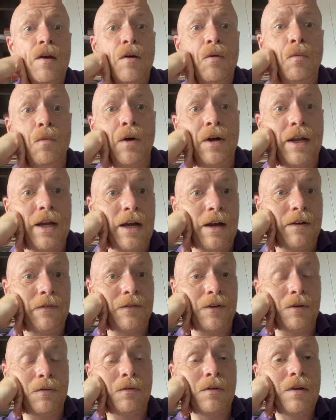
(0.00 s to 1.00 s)
what have
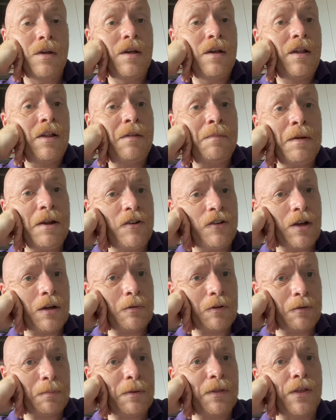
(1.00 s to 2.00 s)
you.
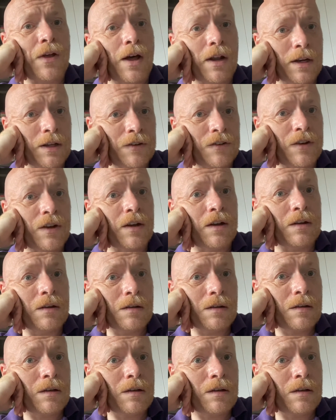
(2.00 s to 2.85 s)
Speech-language pathology